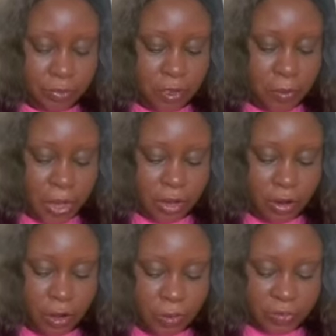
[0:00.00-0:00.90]
Better
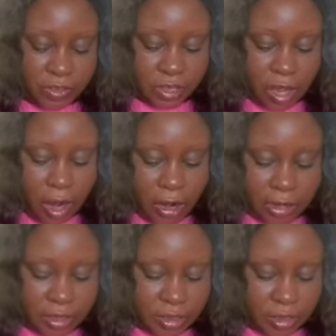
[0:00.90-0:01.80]
Homes and
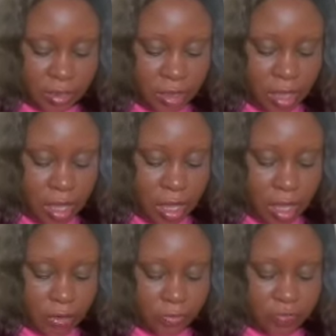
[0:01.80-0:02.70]
Garden
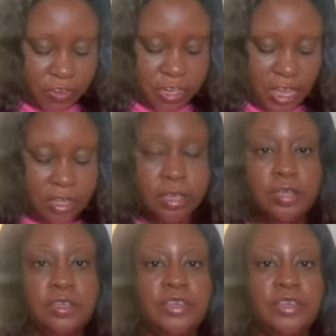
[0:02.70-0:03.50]
Vanilla Cookie